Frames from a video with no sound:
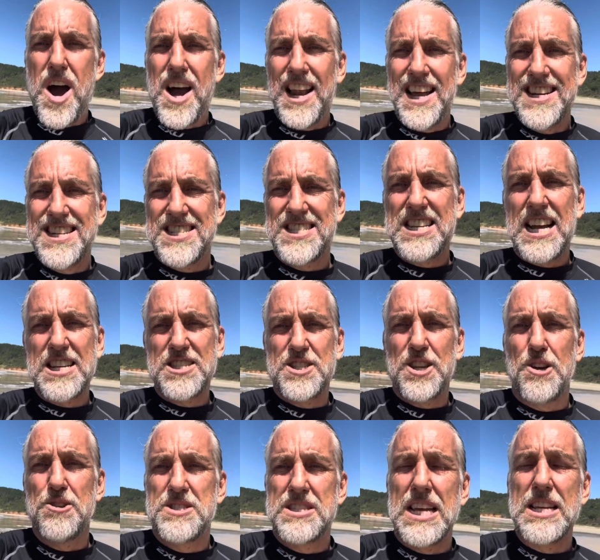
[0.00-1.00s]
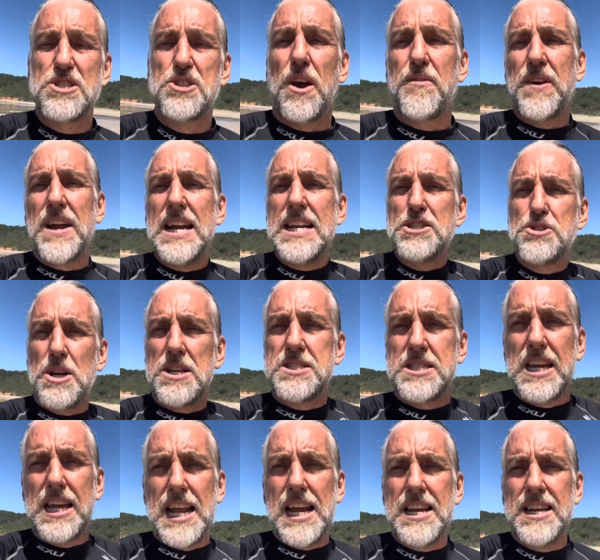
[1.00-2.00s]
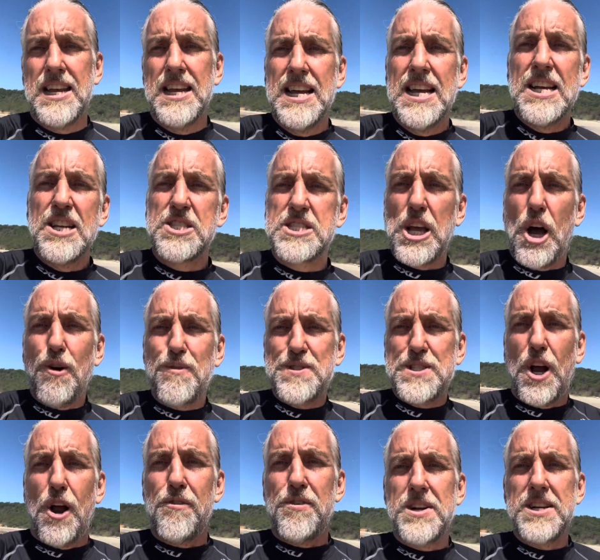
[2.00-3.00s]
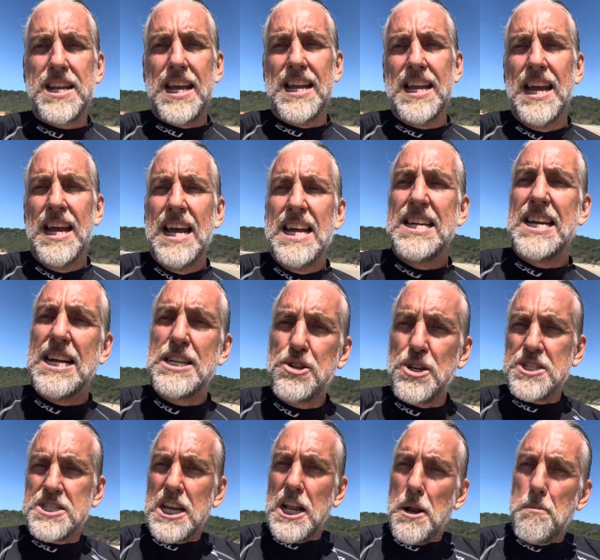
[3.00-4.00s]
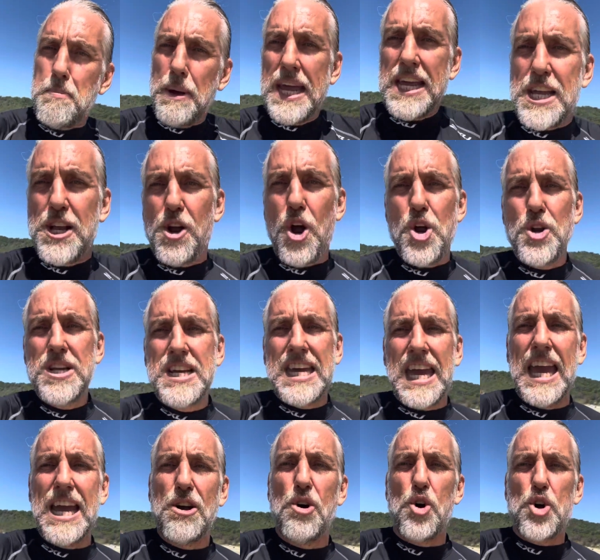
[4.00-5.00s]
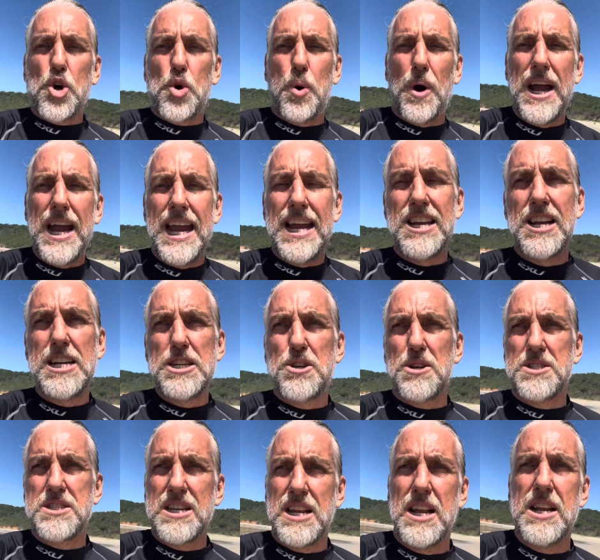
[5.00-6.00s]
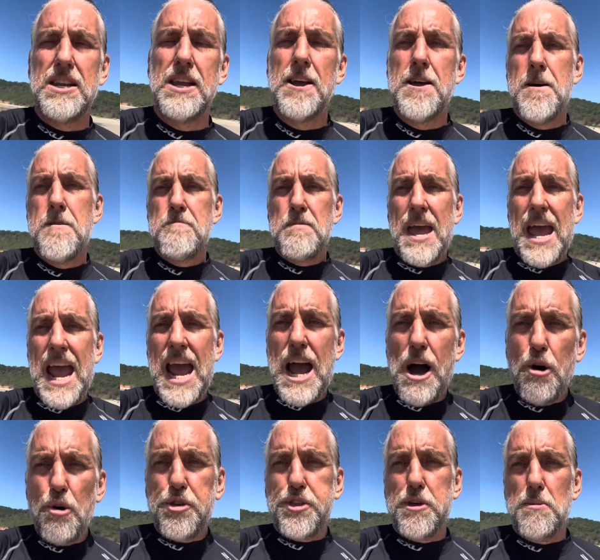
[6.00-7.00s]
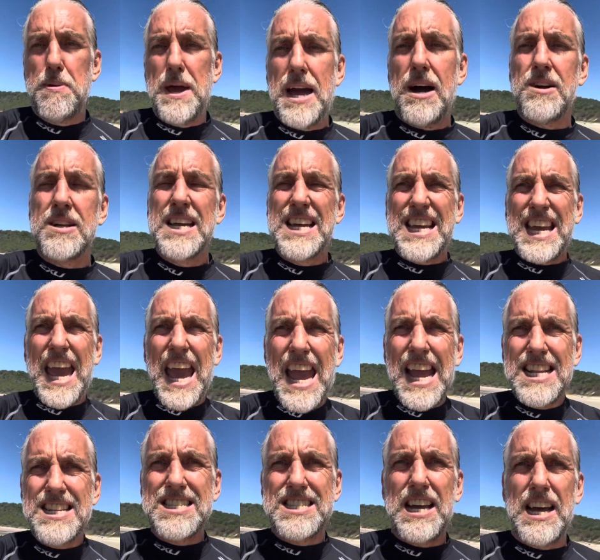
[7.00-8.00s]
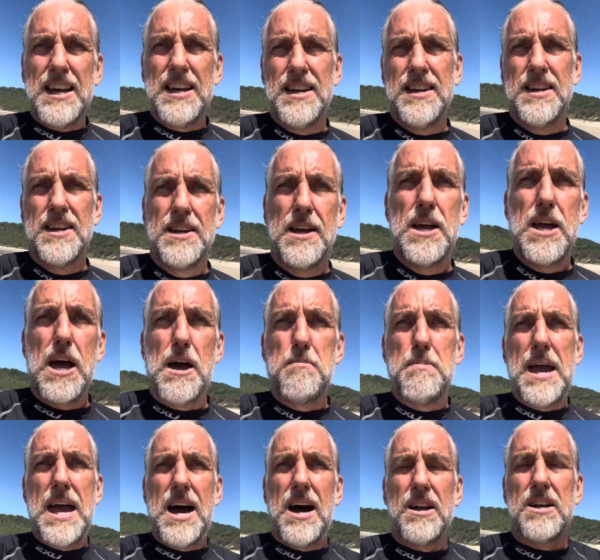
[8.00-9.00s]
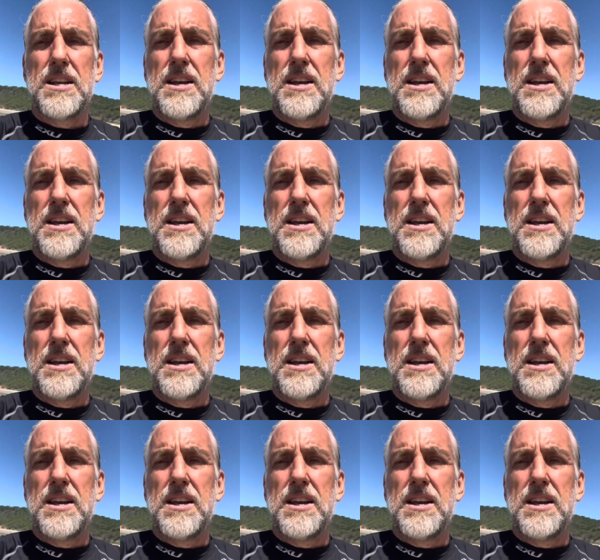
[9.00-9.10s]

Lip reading: I discuss those things. So if you're interested in self-sovereignty, you're interested in being your own king or queen, you're interested in health, about cancer, about